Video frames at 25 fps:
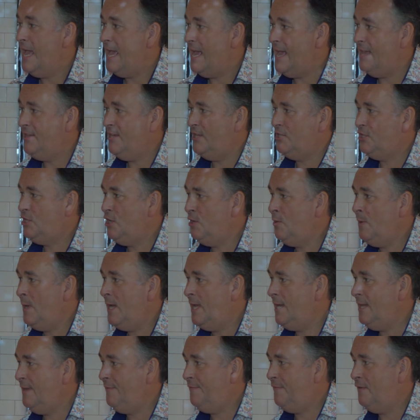Is it too
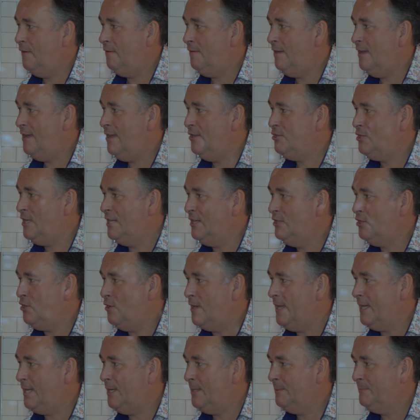early for a gin and
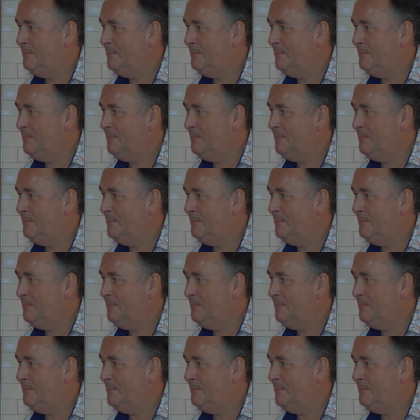tonic?